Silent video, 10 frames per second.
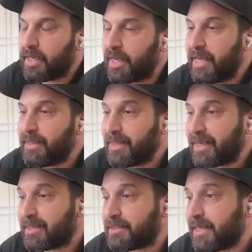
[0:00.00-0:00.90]
And
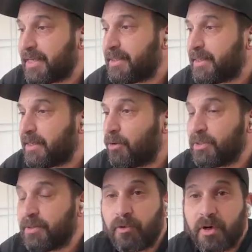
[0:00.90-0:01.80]
like I said,
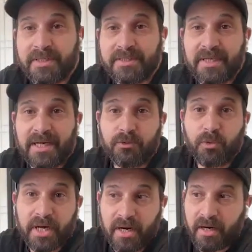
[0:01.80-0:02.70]
on the product side,
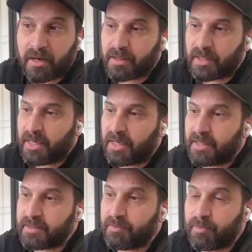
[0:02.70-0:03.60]
we
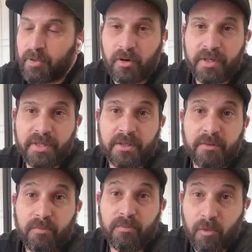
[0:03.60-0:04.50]
are deploying
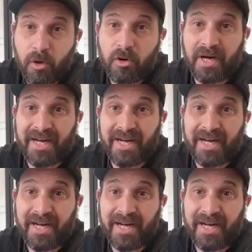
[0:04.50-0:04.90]
more